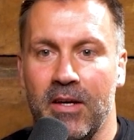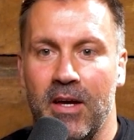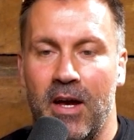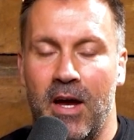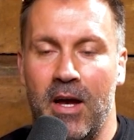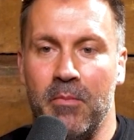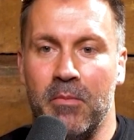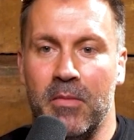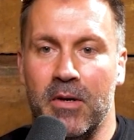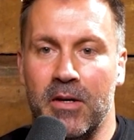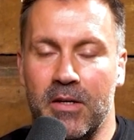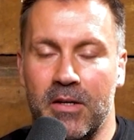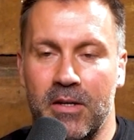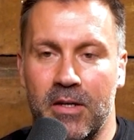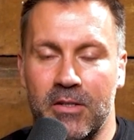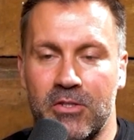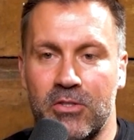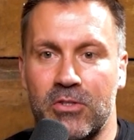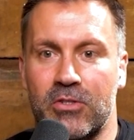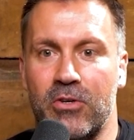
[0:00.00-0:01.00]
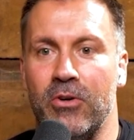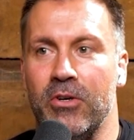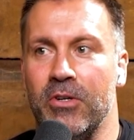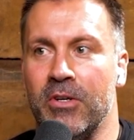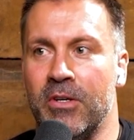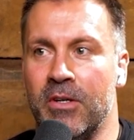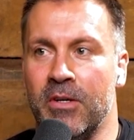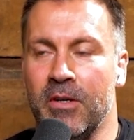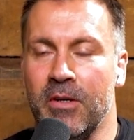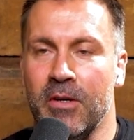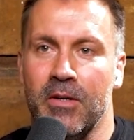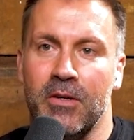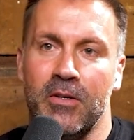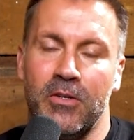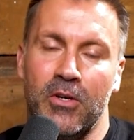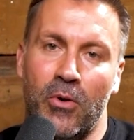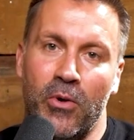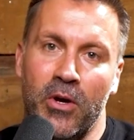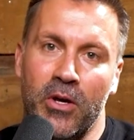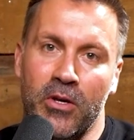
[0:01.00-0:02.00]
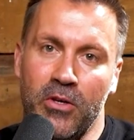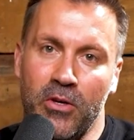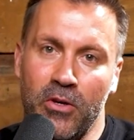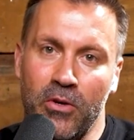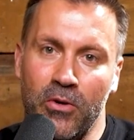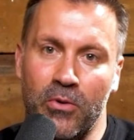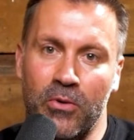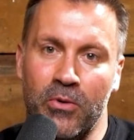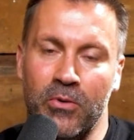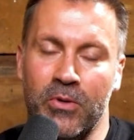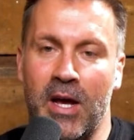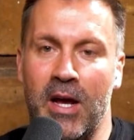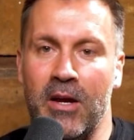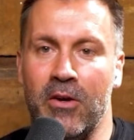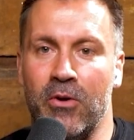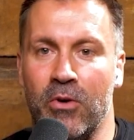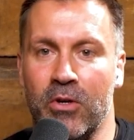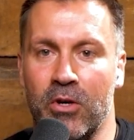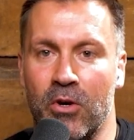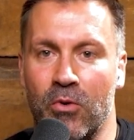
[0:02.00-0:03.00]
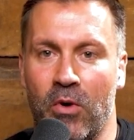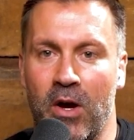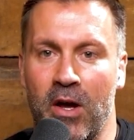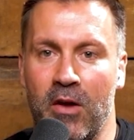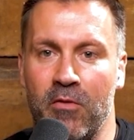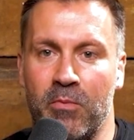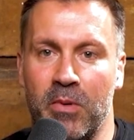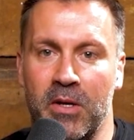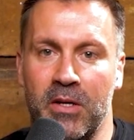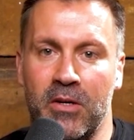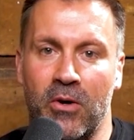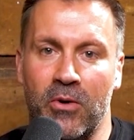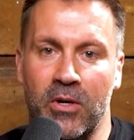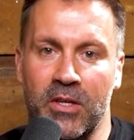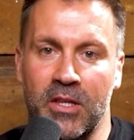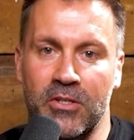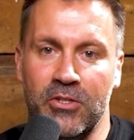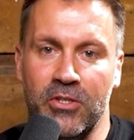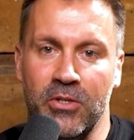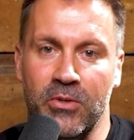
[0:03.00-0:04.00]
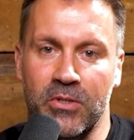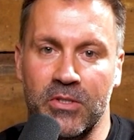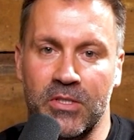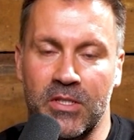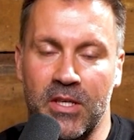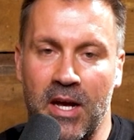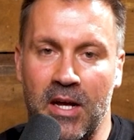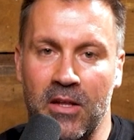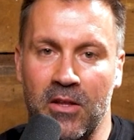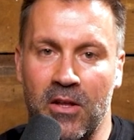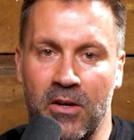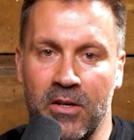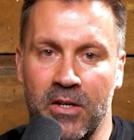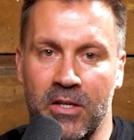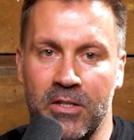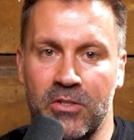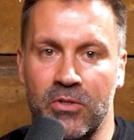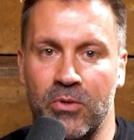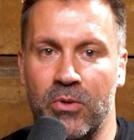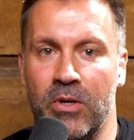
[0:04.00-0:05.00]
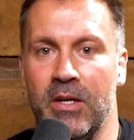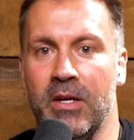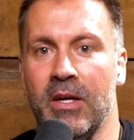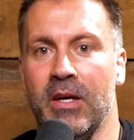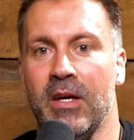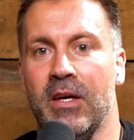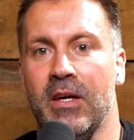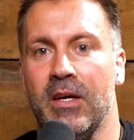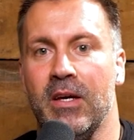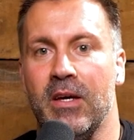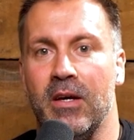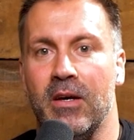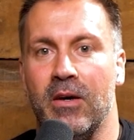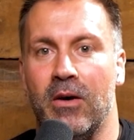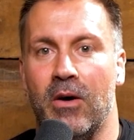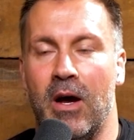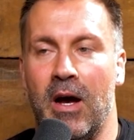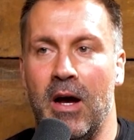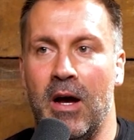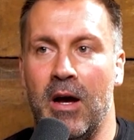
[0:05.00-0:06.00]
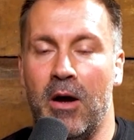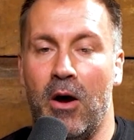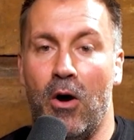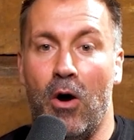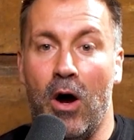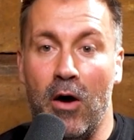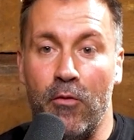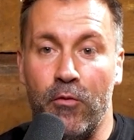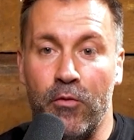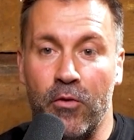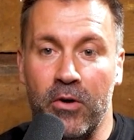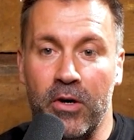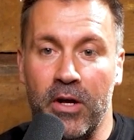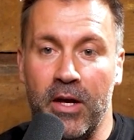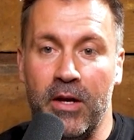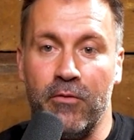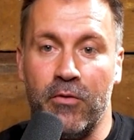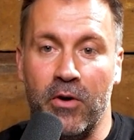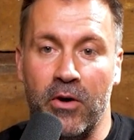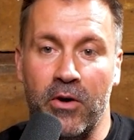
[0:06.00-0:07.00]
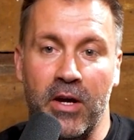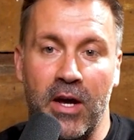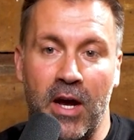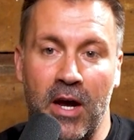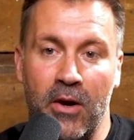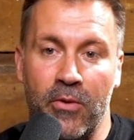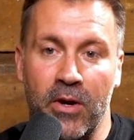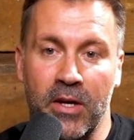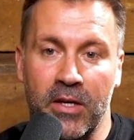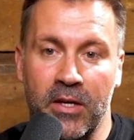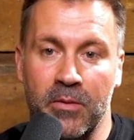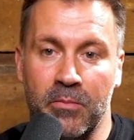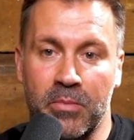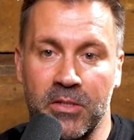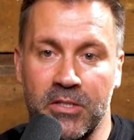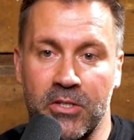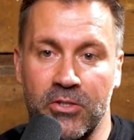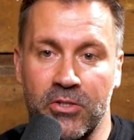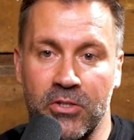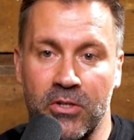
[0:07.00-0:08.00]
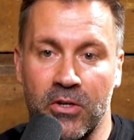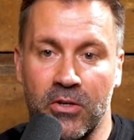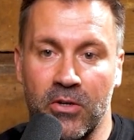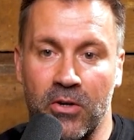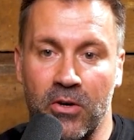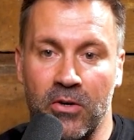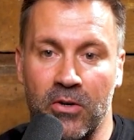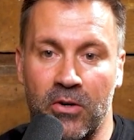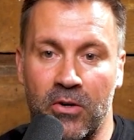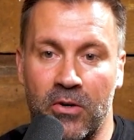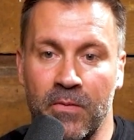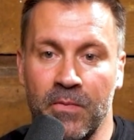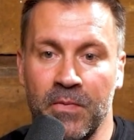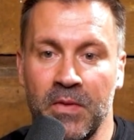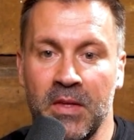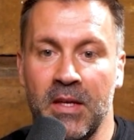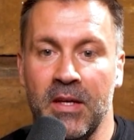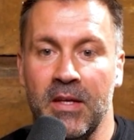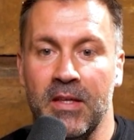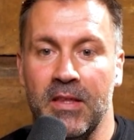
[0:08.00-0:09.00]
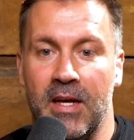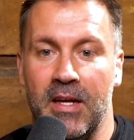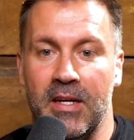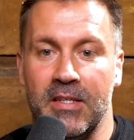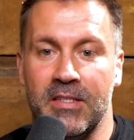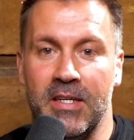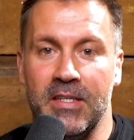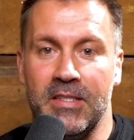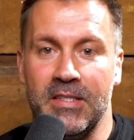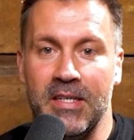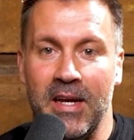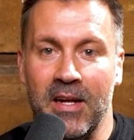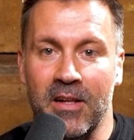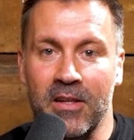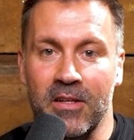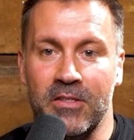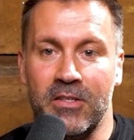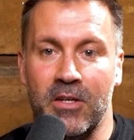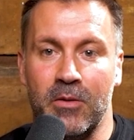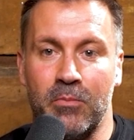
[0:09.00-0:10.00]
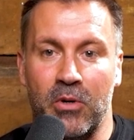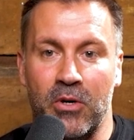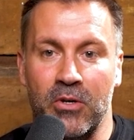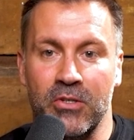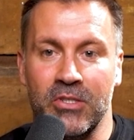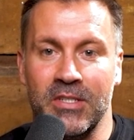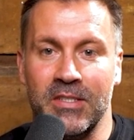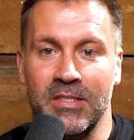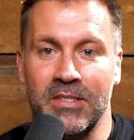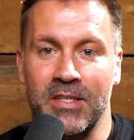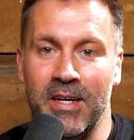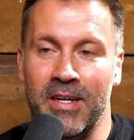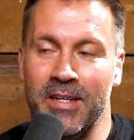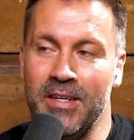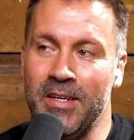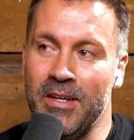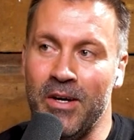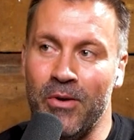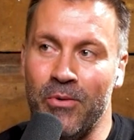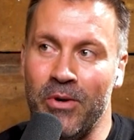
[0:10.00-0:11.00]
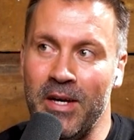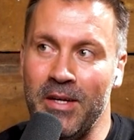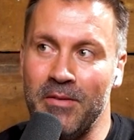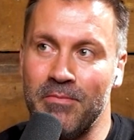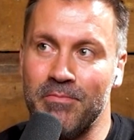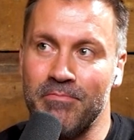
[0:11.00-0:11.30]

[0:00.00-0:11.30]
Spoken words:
I'm certain, knowing you, not knowing your wife, but knowing that she was that long into it, offered a very high ranking position of colonel. That is a talented person saying, you know what?